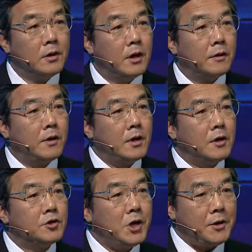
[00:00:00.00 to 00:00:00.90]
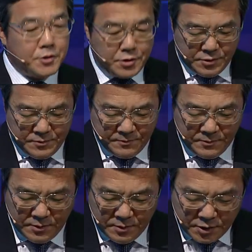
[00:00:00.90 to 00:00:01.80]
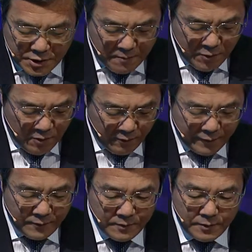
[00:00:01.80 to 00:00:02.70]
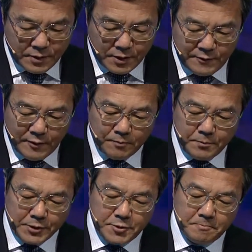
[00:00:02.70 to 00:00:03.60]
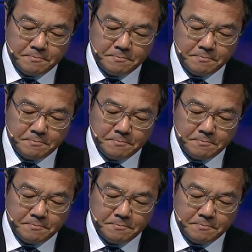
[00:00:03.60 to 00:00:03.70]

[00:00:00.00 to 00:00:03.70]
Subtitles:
And they are just some of the development